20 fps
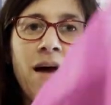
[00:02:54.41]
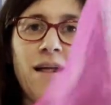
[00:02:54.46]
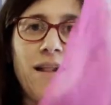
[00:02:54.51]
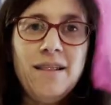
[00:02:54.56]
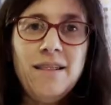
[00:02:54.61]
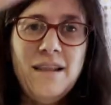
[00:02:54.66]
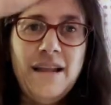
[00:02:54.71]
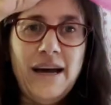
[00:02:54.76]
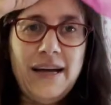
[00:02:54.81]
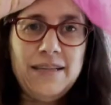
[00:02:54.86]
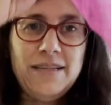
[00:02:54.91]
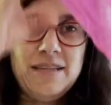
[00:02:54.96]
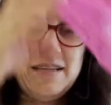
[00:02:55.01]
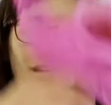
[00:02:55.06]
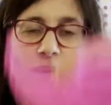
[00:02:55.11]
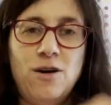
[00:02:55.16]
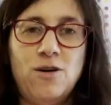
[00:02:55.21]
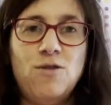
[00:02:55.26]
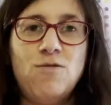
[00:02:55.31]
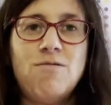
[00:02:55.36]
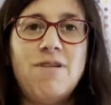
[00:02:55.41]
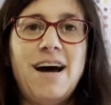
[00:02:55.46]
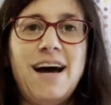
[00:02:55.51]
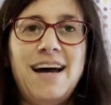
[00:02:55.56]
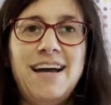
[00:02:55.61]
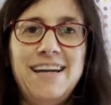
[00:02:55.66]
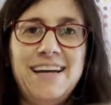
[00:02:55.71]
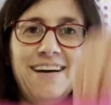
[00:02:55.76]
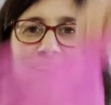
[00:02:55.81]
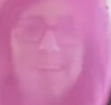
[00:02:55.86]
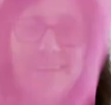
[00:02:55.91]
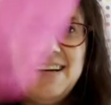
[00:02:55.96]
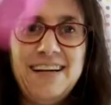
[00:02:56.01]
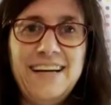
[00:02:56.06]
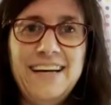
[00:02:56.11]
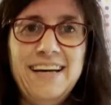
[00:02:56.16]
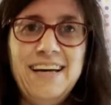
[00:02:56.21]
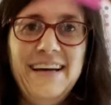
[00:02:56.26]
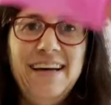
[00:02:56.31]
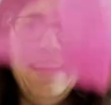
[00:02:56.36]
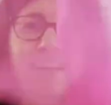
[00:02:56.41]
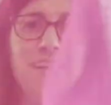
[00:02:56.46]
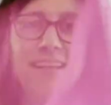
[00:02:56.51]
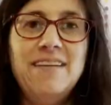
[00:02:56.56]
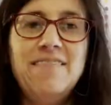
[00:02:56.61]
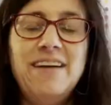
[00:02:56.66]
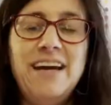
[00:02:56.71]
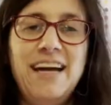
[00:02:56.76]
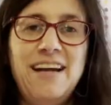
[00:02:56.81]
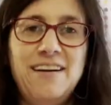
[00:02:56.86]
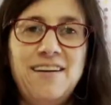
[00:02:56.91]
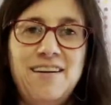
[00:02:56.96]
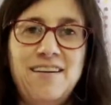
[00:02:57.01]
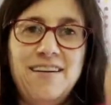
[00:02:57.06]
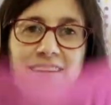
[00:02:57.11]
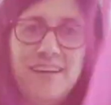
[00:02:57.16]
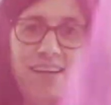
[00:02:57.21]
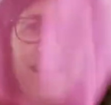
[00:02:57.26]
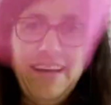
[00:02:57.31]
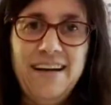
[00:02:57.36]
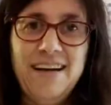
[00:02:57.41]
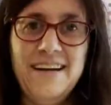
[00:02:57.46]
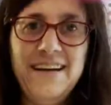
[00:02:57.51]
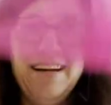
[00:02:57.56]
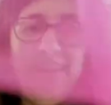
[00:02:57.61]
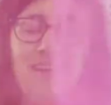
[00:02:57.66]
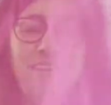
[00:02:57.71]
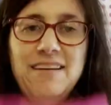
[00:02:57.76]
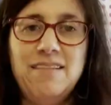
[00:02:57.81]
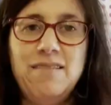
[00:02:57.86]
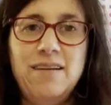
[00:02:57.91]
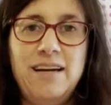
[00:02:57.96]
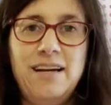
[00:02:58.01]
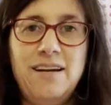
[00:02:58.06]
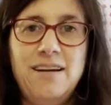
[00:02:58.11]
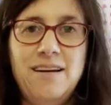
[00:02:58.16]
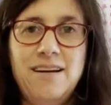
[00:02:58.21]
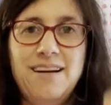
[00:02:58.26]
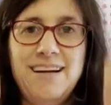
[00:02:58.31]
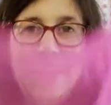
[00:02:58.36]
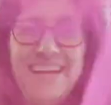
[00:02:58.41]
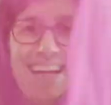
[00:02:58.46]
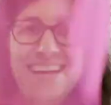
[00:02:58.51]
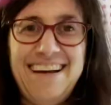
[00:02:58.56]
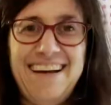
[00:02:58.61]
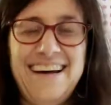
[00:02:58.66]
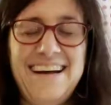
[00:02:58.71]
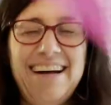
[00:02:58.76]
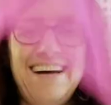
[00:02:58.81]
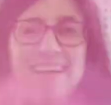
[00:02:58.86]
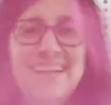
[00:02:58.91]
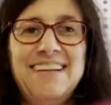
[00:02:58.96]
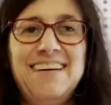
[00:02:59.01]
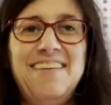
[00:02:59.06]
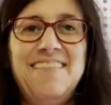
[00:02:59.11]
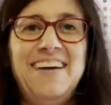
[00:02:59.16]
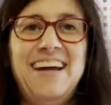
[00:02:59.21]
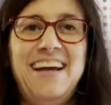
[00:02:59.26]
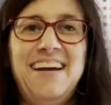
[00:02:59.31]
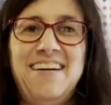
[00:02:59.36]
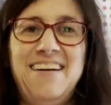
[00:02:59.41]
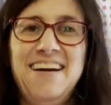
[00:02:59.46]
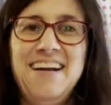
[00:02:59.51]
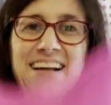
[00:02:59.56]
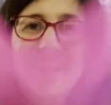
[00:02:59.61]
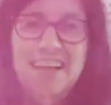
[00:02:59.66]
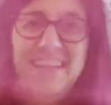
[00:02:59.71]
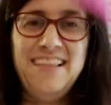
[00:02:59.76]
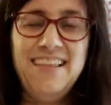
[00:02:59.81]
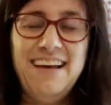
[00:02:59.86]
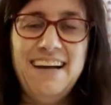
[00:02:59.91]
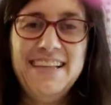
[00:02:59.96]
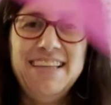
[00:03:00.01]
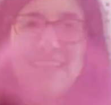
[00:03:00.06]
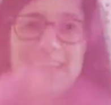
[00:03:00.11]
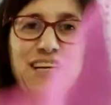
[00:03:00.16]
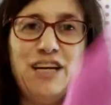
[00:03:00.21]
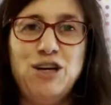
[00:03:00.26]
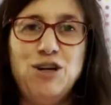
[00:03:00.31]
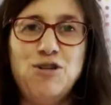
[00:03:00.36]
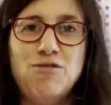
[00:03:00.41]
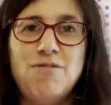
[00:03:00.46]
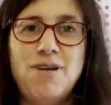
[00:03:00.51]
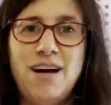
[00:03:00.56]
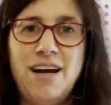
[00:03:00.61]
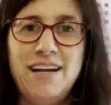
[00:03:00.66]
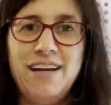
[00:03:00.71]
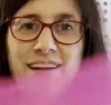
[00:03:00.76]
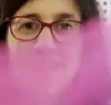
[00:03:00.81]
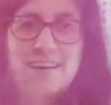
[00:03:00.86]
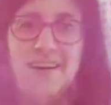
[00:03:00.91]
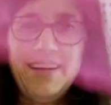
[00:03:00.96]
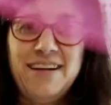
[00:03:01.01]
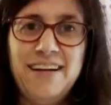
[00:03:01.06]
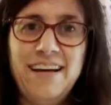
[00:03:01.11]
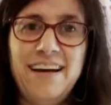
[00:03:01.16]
Let's go riding on an elevator, an elevator, an elevator. Let's go riding on an